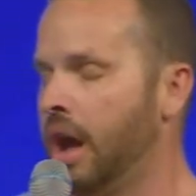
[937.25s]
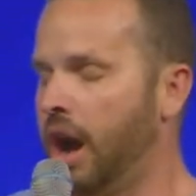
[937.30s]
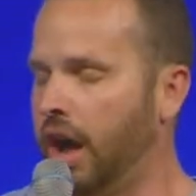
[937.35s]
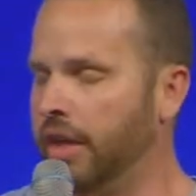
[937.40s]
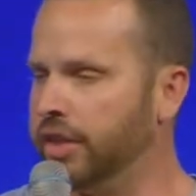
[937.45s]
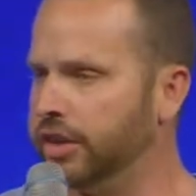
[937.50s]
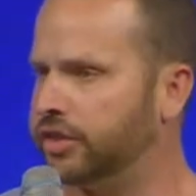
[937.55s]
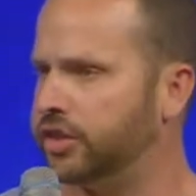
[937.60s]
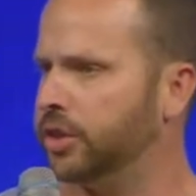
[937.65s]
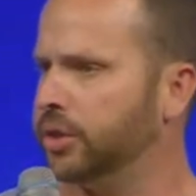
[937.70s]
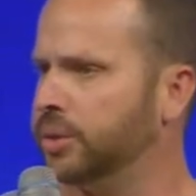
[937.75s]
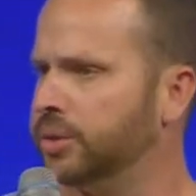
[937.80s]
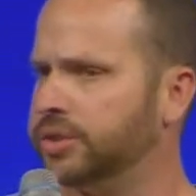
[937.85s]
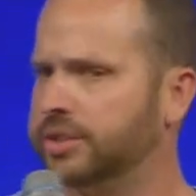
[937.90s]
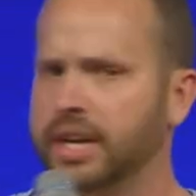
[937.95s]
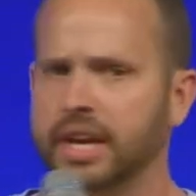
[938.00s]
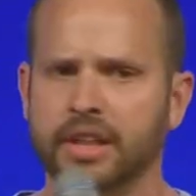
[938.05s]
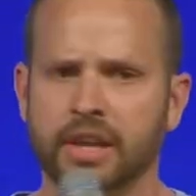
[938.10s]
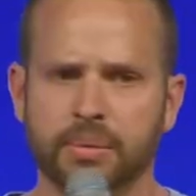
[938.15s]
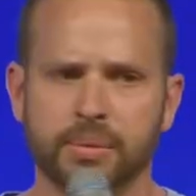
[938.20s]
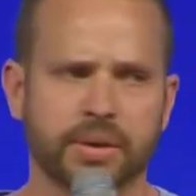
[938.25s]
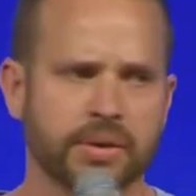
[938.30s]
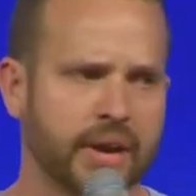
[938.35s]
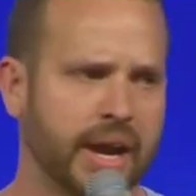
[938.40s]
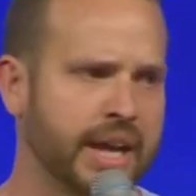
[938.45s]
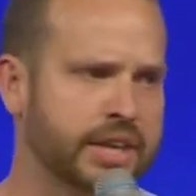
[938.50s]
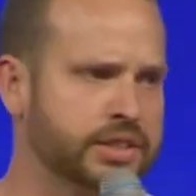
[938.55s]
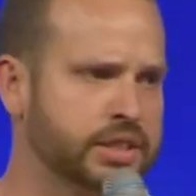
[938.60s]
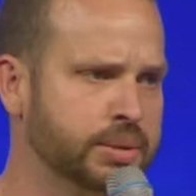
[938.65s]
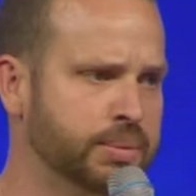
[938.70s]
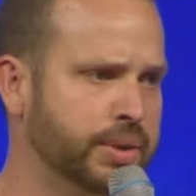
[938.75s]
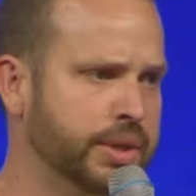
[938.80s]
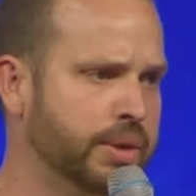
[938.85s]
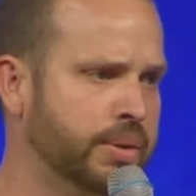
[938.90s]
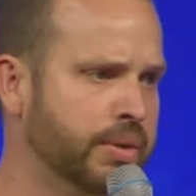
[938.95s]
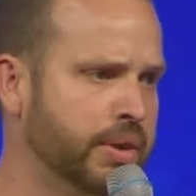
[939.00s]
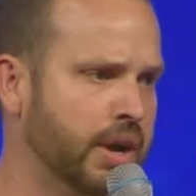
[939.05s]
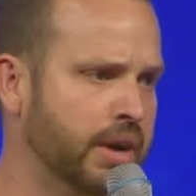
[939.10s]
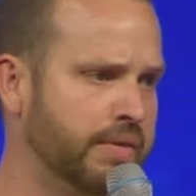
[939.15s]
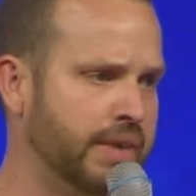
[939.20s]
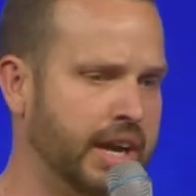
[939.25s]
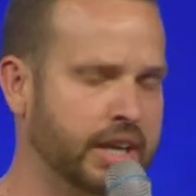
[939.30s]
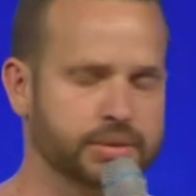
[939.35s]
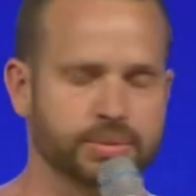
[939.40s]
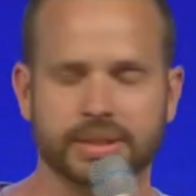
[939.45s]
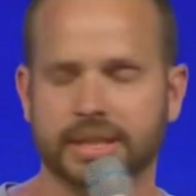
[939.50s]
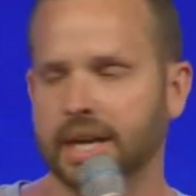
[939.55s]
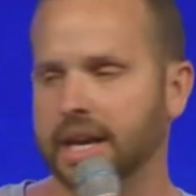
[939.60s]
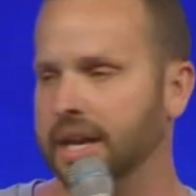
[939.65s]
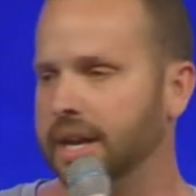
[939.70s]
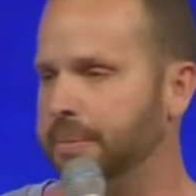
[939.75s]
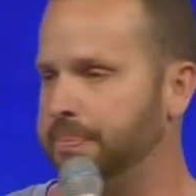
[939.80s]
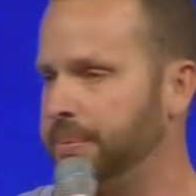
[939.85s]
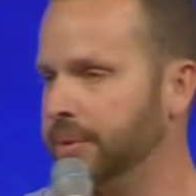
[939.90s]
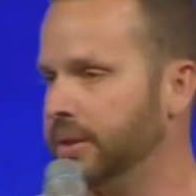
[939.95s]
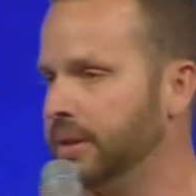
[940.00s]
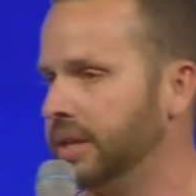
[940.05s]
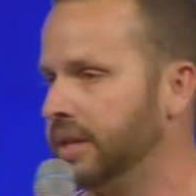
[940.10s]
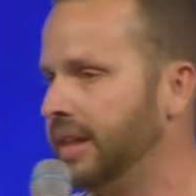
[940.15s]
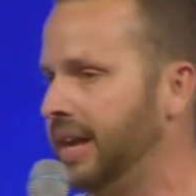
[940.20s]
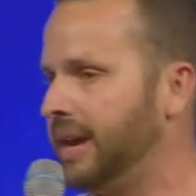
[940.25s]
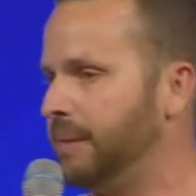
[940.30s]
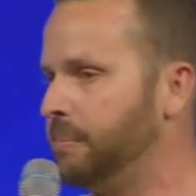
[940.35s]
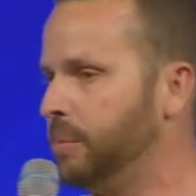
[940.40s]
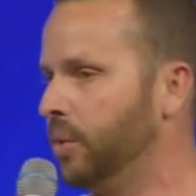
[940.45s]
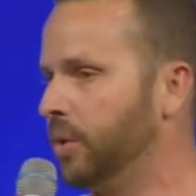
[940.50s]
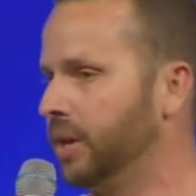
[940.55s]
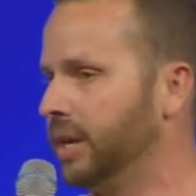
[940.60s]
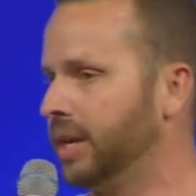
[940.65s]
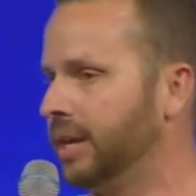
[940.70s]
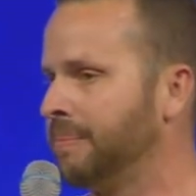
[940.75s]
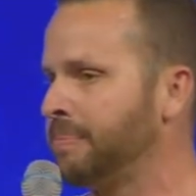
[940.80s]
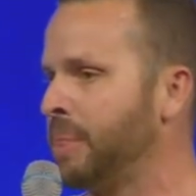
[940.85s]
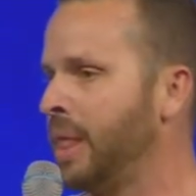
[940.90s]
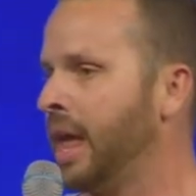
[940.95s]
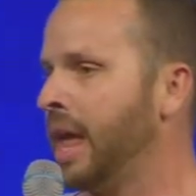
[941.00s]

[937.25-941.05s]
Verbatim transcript: on the Tuesday that we were actually renewing our vows, we got up early that morning